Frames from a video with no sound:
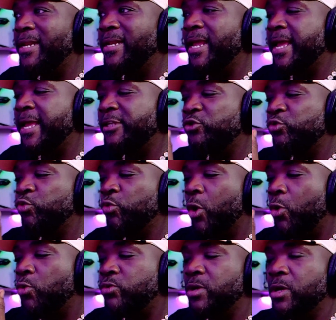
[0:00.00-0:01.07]
that has
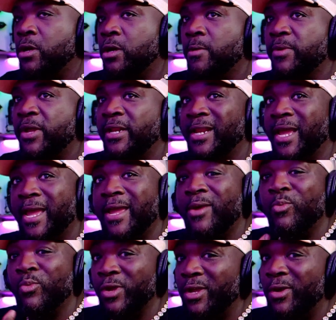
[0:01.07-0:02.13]
grown up and had
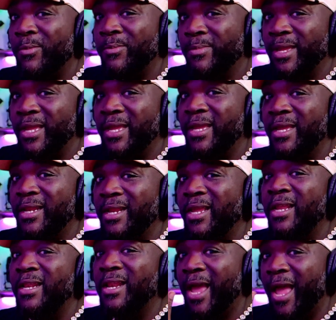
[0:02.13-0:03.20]
real men in the